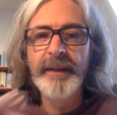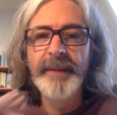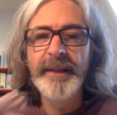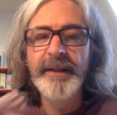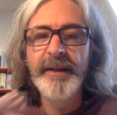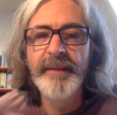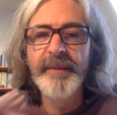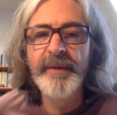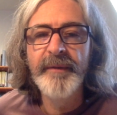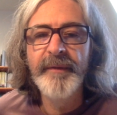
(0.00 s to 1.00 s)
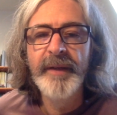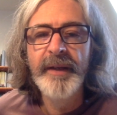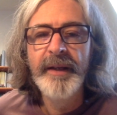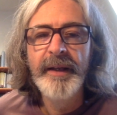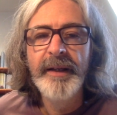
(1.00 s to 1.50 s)
in terms of
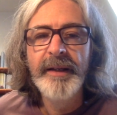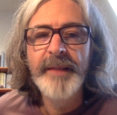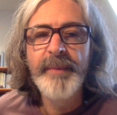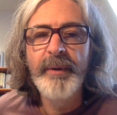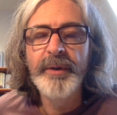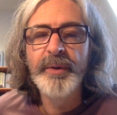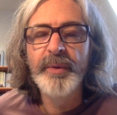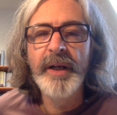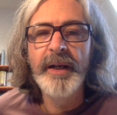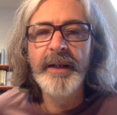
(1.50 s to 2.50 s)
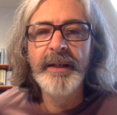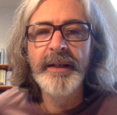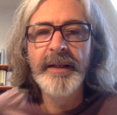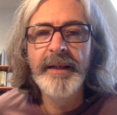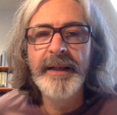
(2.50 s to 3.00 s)
spiritual guidance.